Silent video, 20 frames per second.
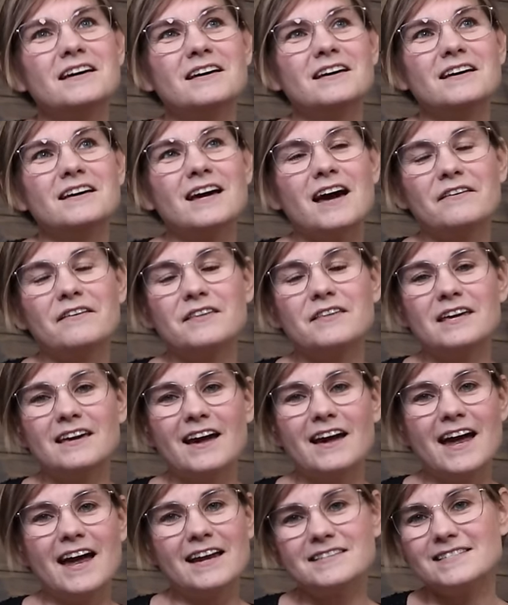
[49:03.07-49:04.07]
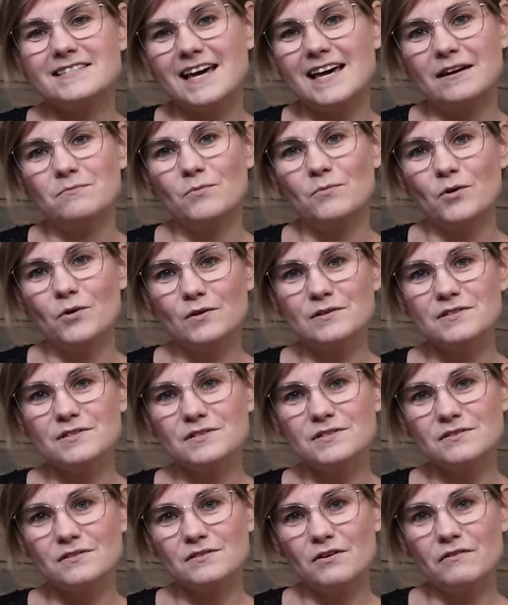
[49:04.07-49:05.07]
I think I had 10
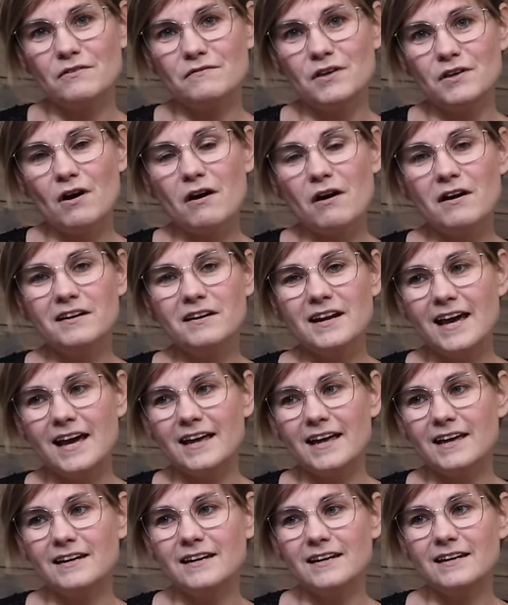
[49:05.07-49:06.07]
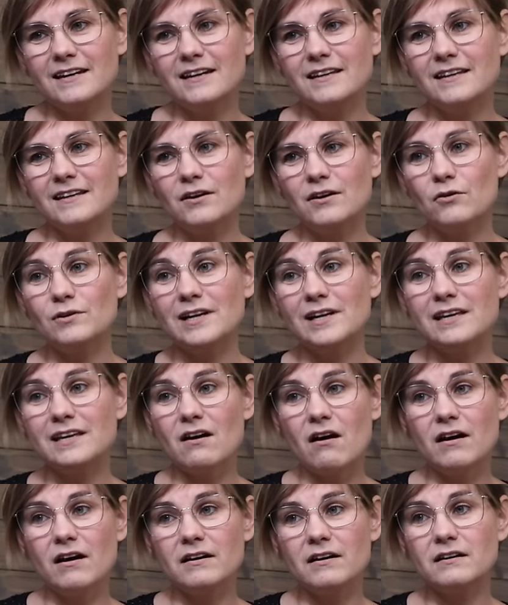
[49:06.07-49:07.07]
balls of yarn, and the only
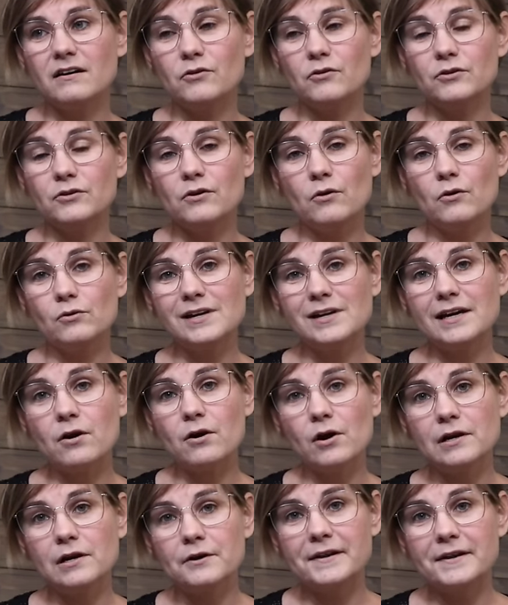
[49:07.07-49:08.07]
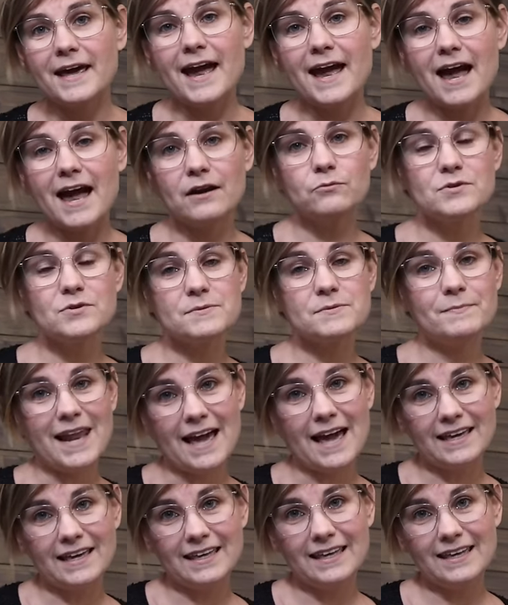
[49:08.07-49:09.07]
yarn or the only color they had was
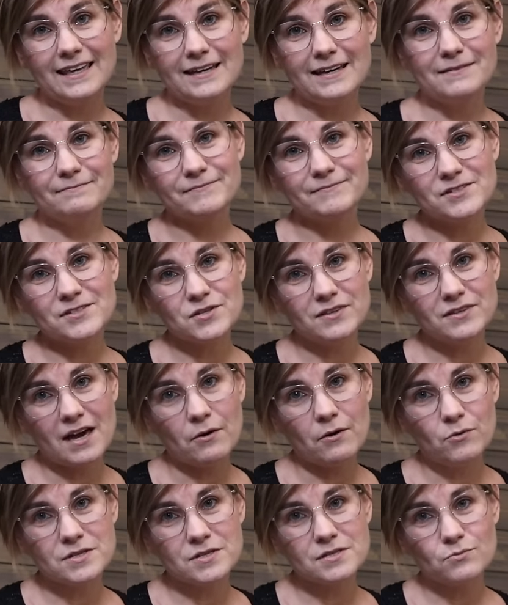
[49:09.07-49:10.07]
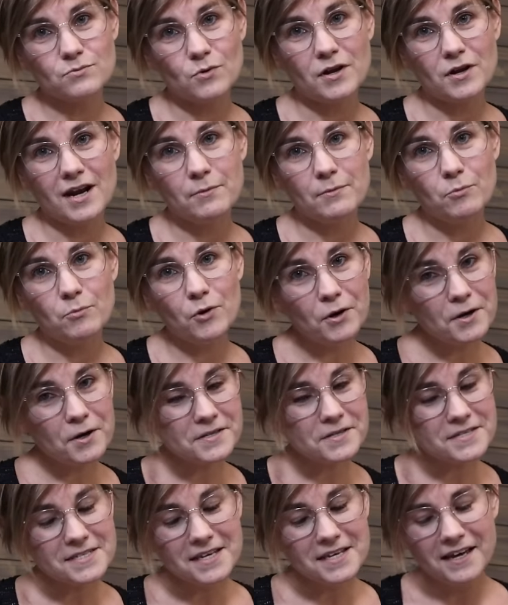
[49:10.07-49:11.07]
black. So that was what I
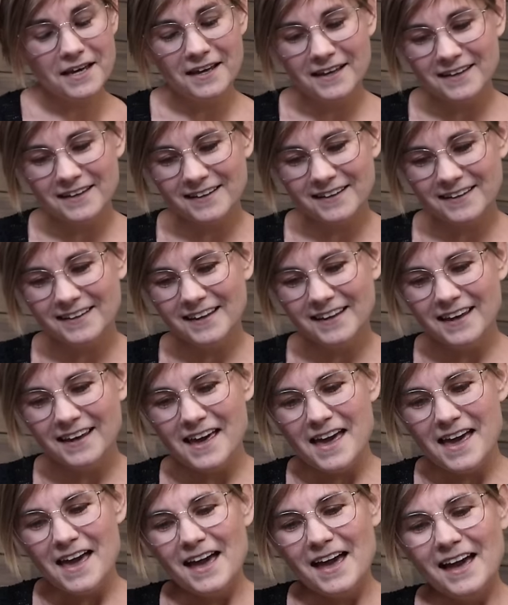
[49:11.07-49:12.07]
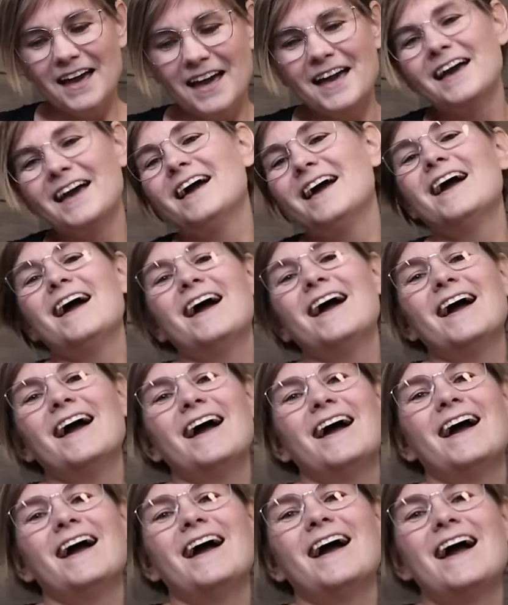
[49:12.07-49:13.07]
bought.
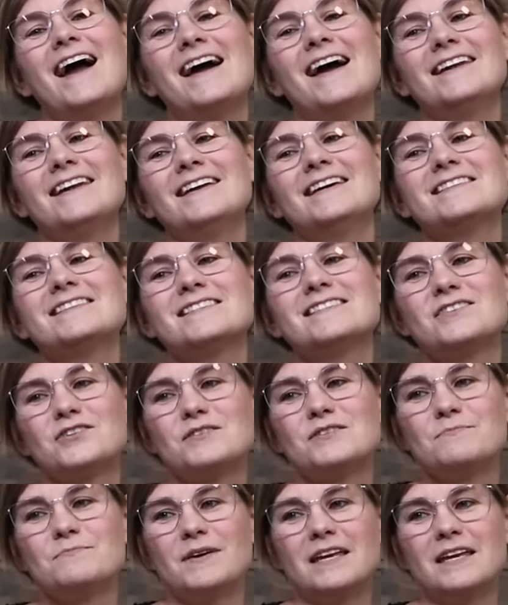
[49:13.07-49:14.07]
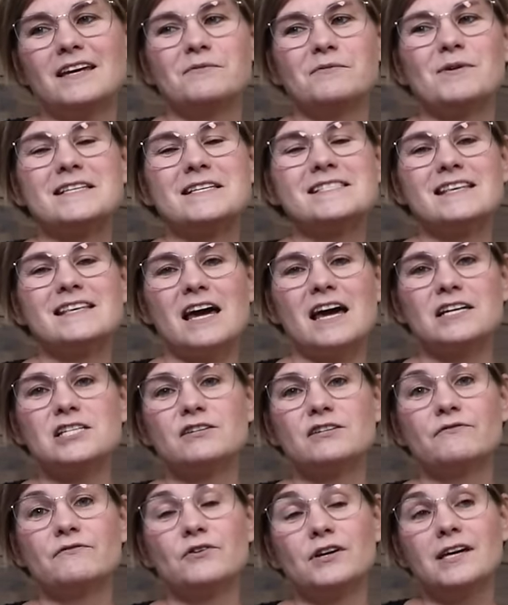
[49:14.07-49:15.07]
And it's just been in my stash
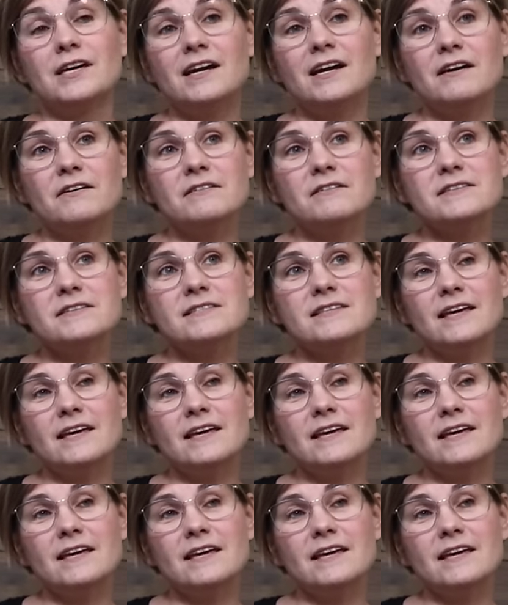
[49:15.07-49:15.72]
for years.